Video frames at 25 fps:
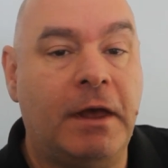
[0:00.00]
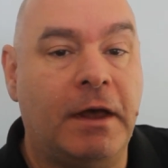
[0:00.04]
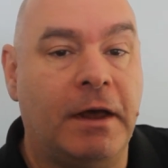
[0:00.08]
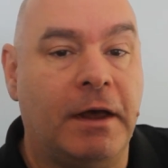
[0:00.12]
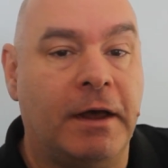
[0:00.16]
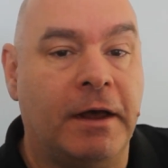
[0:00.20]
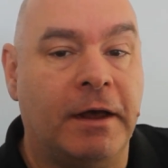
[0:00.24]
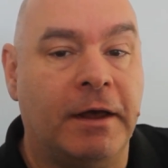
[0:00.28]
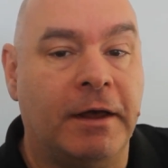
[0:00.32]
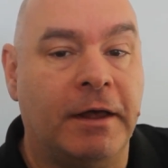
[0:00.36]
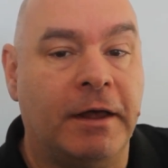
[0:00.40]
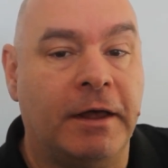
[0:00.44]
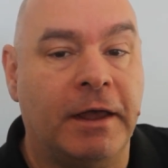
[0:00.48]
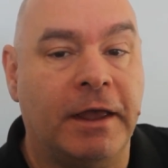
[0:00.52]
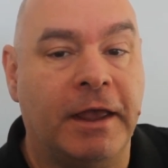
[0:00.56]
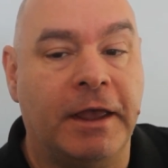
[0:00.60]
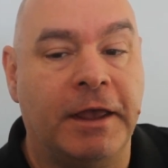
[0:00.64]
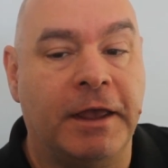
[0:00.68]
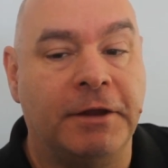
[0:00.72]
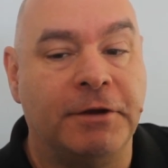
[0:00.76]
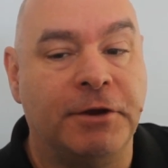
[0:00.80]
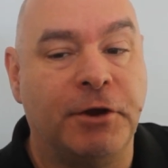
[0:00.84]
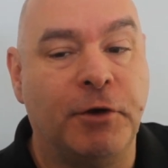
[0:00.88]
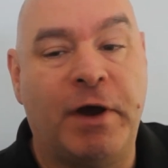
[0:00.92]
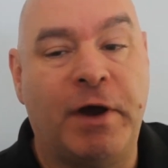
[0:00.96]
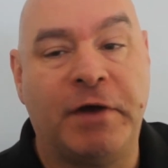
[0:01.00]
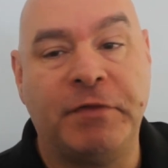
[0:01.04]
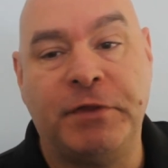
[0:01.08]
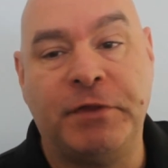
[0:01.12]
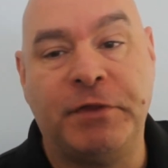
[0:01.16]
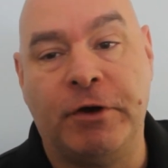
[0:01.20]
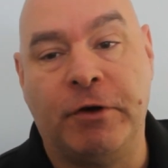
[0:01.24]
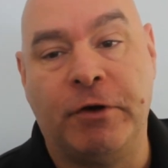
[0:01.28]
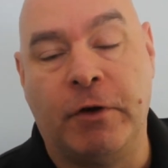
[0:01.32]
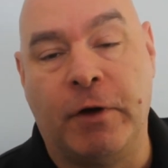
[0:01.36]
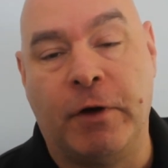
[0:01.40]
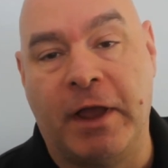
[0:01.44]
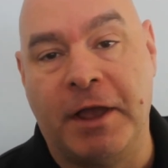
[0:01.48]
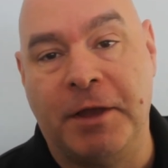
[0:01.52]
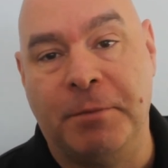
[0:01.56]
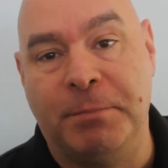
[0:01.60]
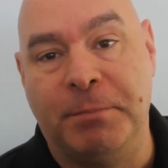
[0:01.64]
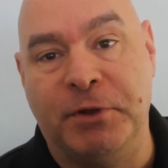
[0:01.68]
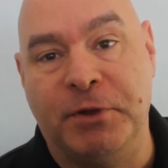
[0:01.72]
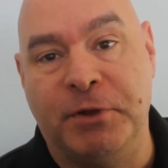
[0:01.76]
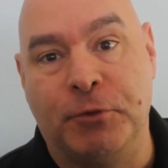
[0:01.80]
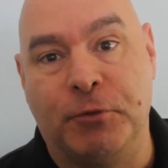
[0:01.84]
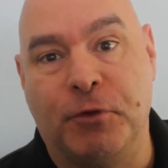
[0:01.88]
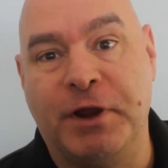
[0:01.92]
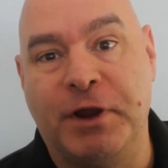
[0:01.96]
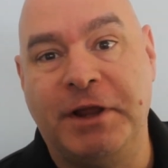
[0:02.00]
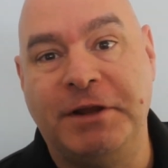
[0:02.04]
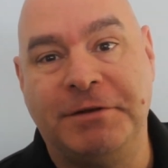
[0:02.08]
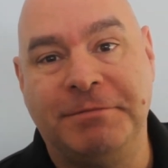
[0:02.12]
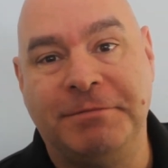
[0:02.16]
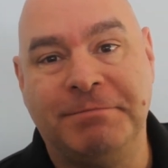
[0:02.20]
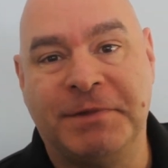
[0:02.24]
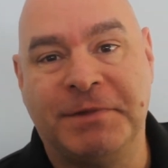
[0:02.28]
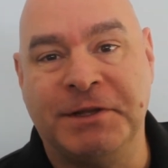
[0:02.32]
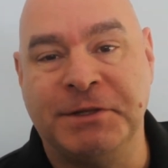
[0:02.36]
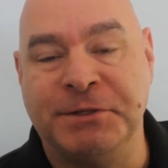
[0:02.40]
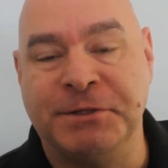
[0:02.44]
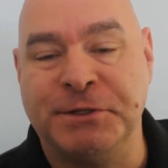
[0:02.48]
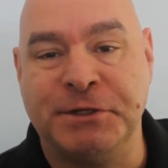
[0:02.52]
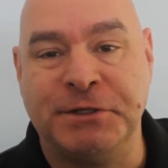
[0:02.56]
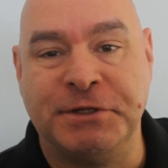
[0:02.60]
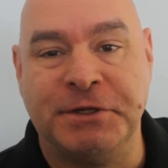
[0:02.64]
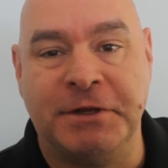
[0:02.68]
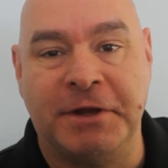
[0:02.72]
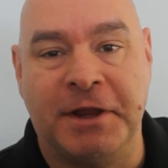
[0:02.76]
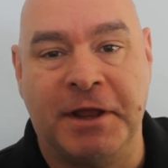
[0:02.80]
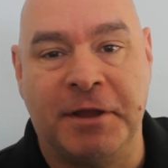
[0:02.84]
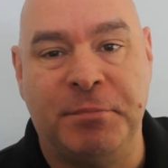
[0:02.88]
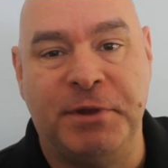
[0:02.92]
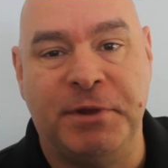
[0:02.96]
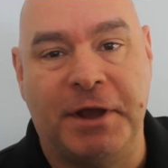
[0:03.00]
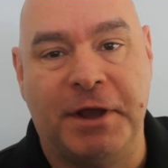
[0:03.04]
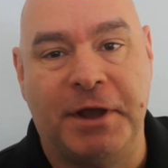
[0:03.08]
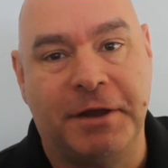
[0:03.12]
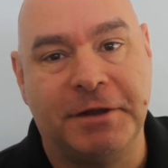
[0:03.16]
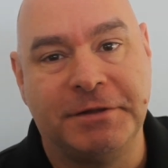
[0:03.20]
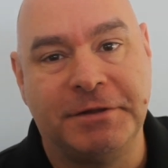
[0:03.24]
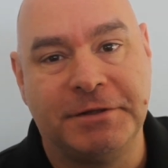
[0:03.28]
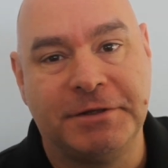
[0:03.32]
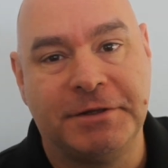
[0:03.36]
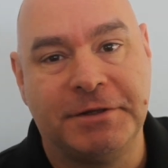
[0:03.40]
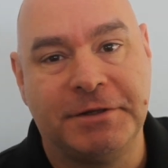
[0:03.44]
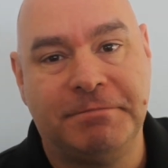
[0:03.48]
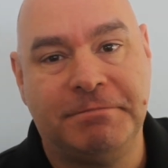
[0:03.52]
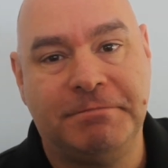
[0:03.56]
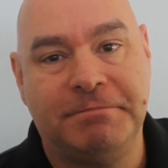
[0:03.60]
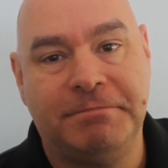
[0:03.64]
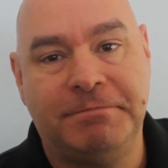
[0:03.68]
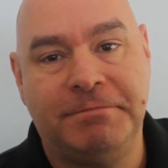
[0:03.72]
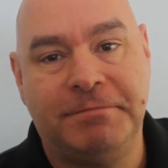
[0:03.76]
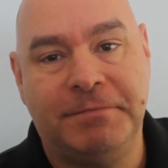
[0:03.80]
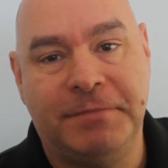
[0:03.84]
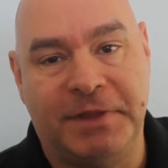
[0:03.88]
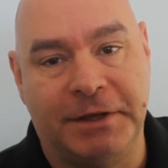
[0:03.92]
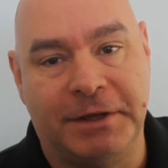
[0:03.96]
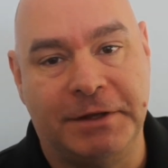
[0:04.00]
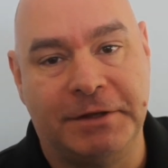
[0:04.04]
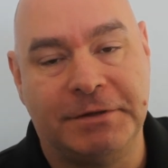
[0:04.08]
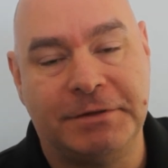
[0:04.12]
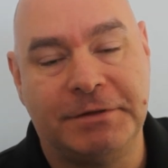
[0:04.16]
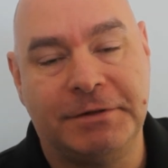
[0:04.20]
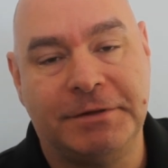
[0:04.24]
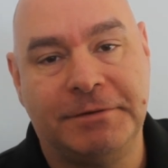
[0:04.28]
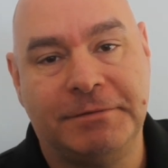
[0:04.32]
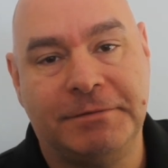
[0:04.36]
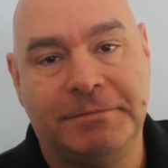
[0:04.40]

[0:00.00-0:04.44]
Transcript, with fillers: And go out there and build great, consistent APIs. Thanks.